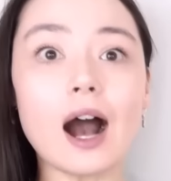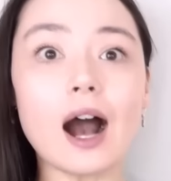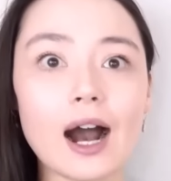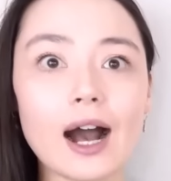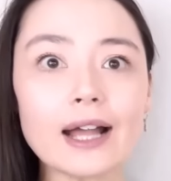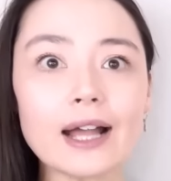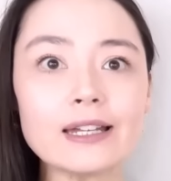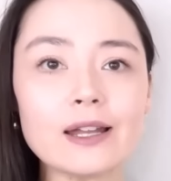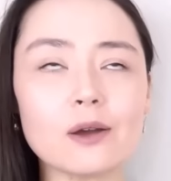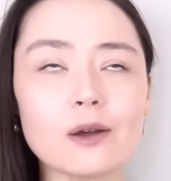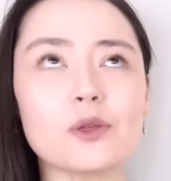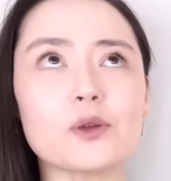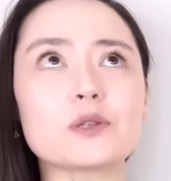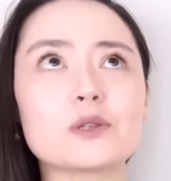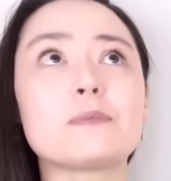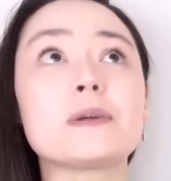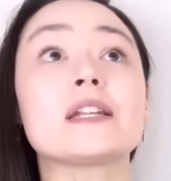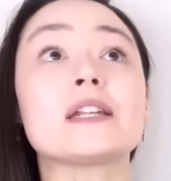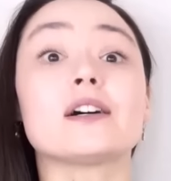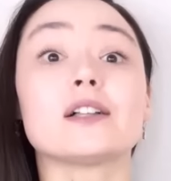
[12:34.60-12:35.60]
I know there's
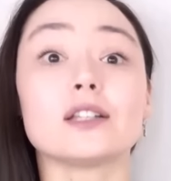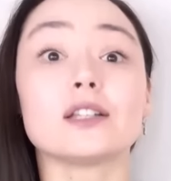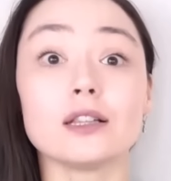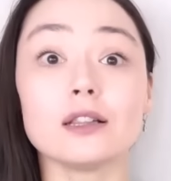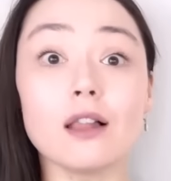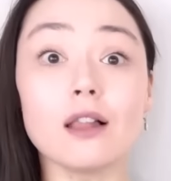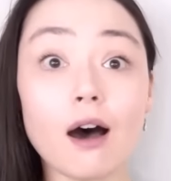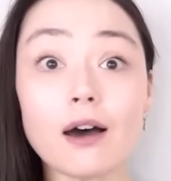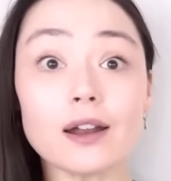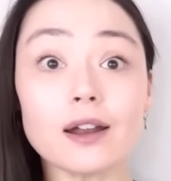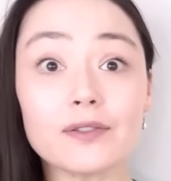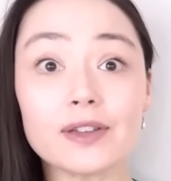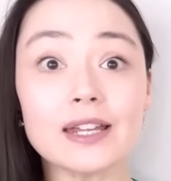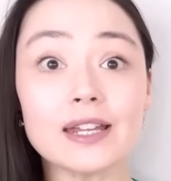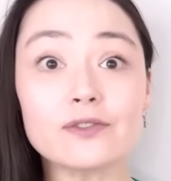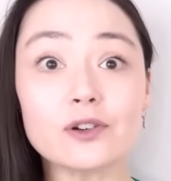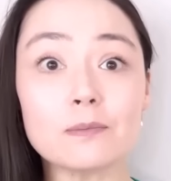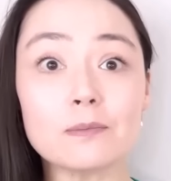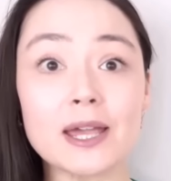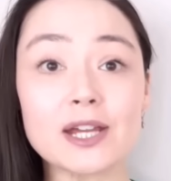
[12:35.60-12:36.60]
been a lot of
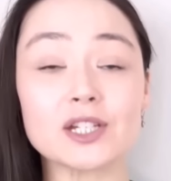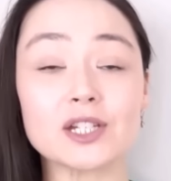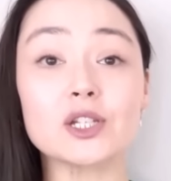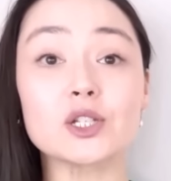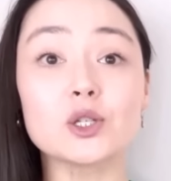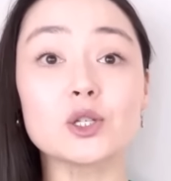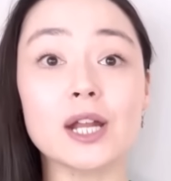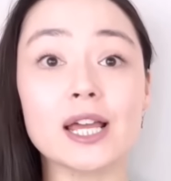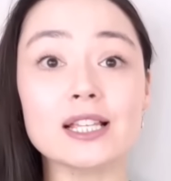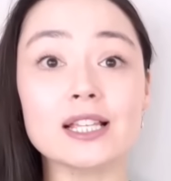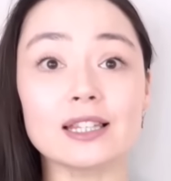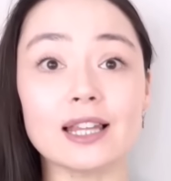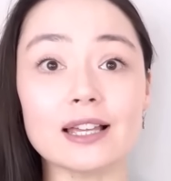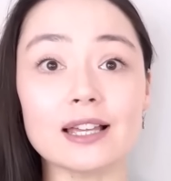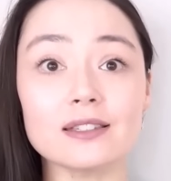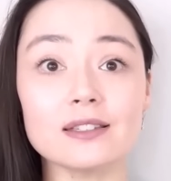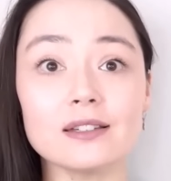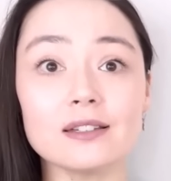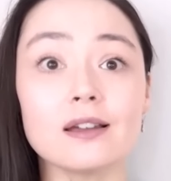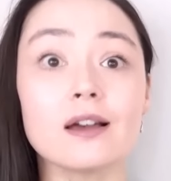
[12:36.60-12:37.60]
information in today's
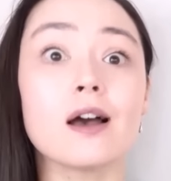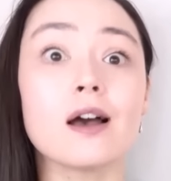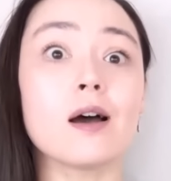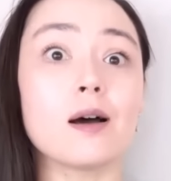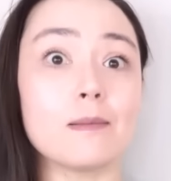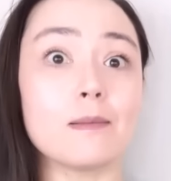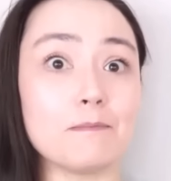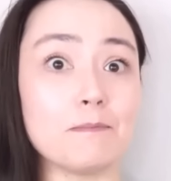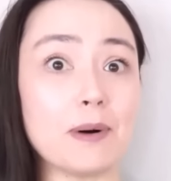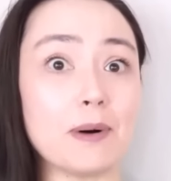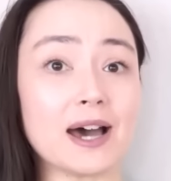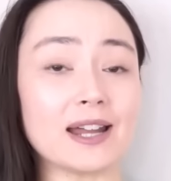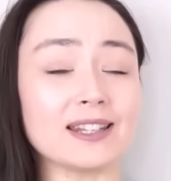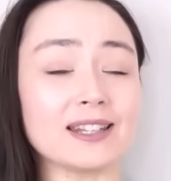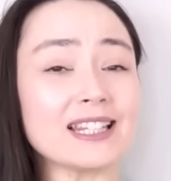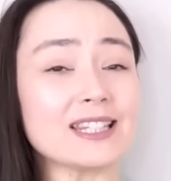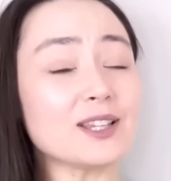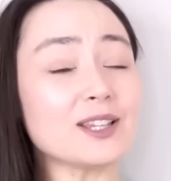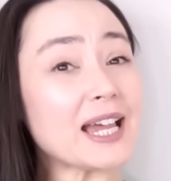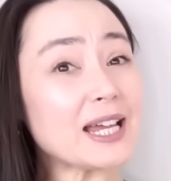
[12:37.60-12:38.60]
lesson, but
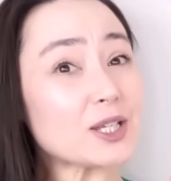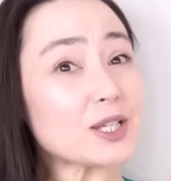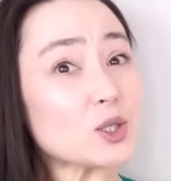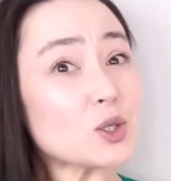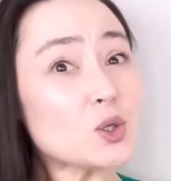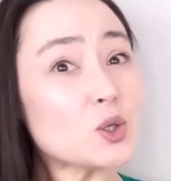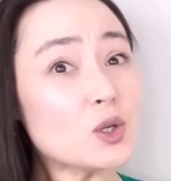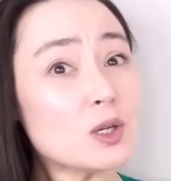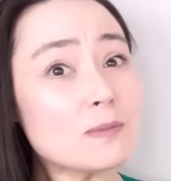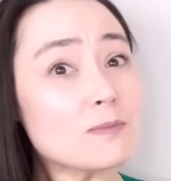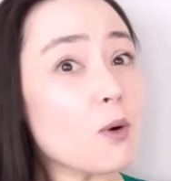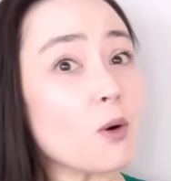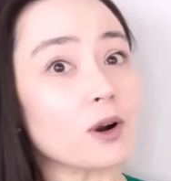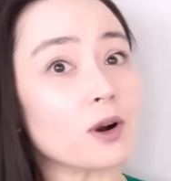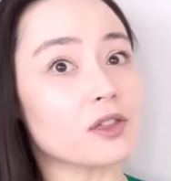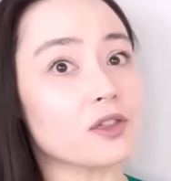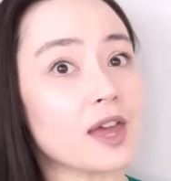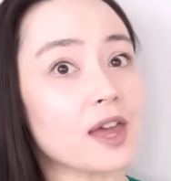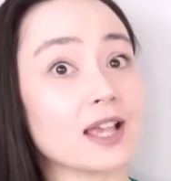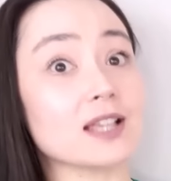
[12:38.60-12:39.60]
let's look at two more
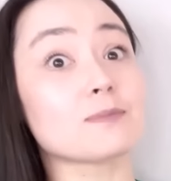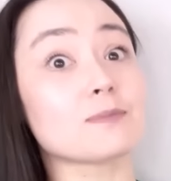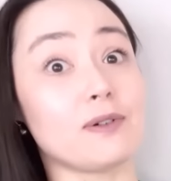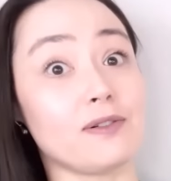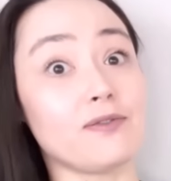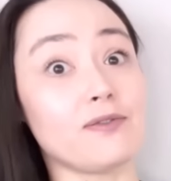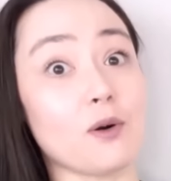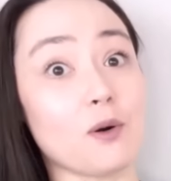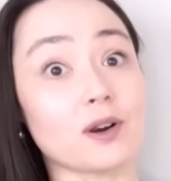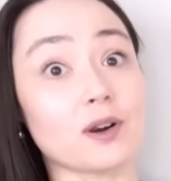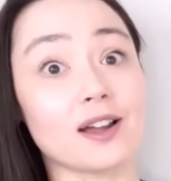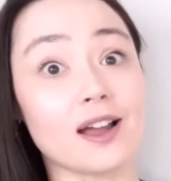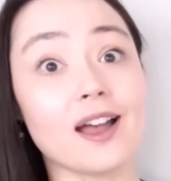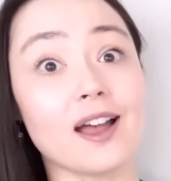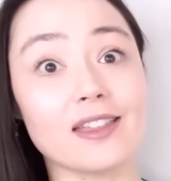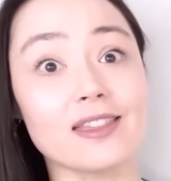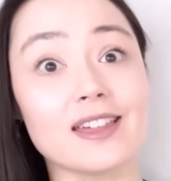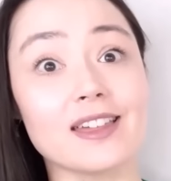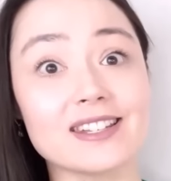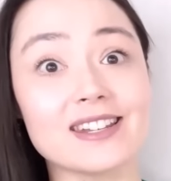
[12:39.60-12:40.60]
things before
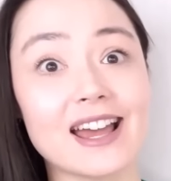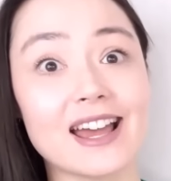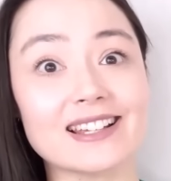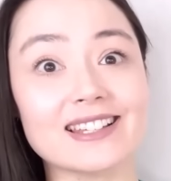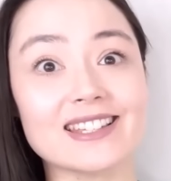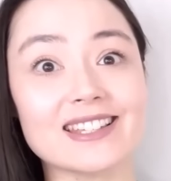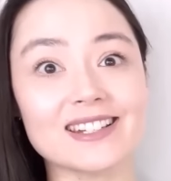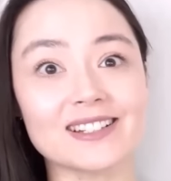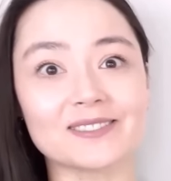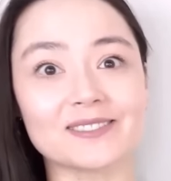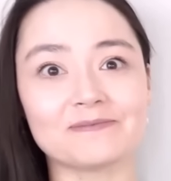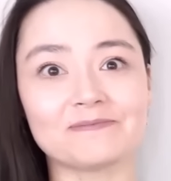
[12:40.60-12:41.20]
the test.